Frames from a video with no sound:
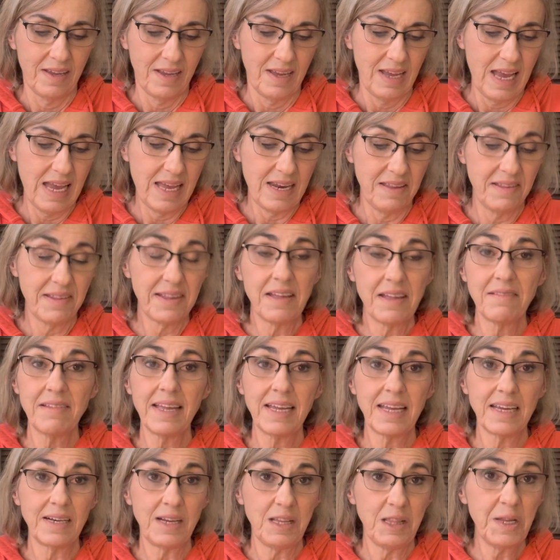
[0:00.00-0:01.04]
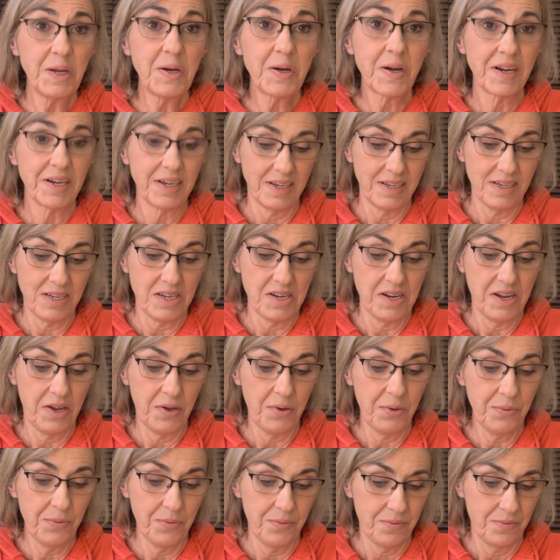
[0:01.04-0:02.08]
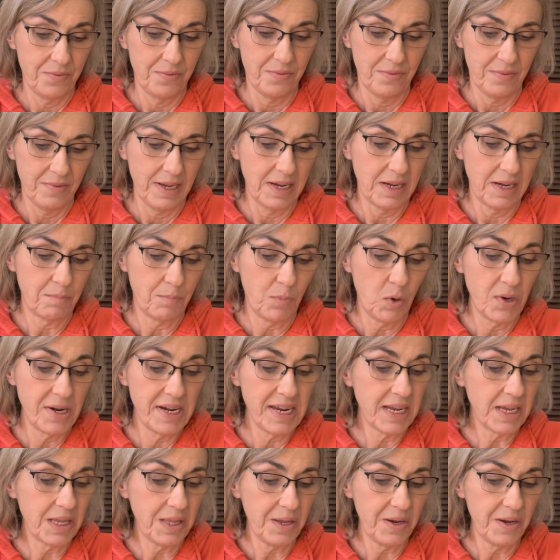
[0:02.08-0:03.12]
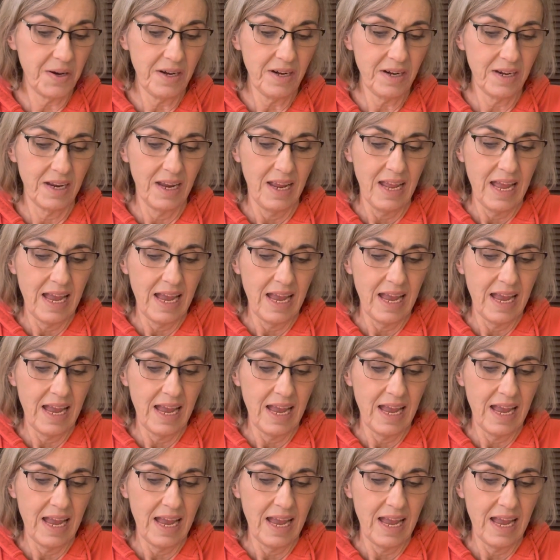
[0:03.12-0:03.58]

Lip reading: And it sounds like an alert, you know, like a morning alert.